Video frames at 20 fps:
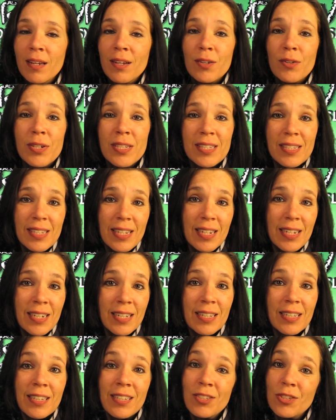
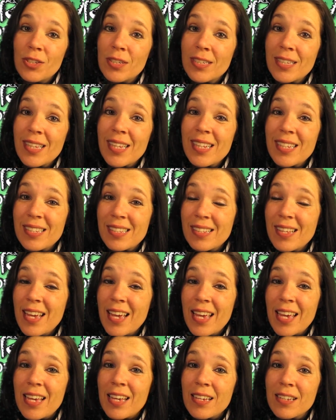Christina, she's a little
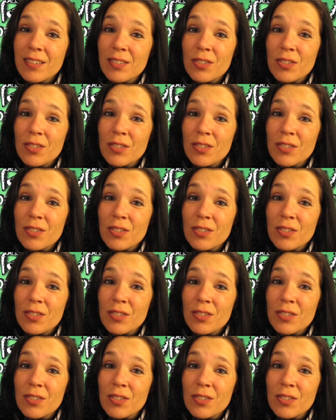sneaky.